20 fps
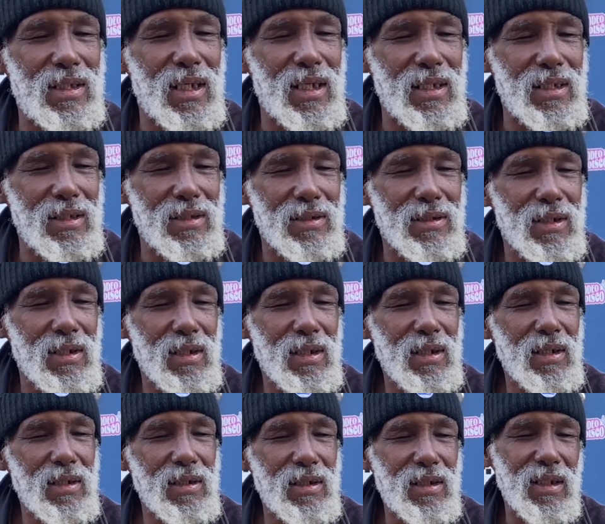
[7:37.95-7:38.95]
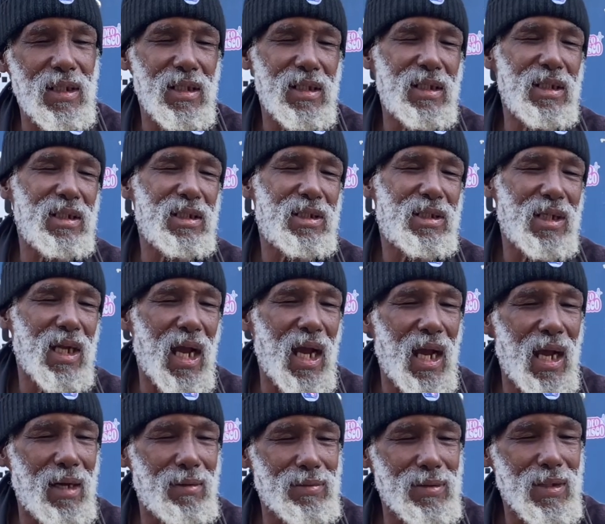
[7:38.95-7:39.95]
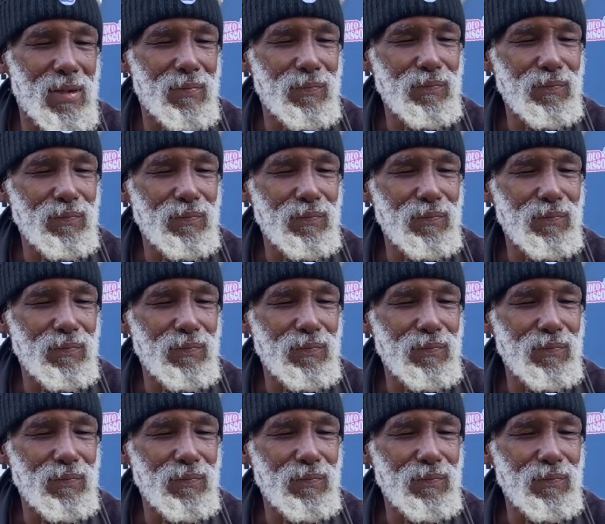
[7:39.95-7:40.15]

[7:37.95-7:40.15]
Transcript: days to get these jobs.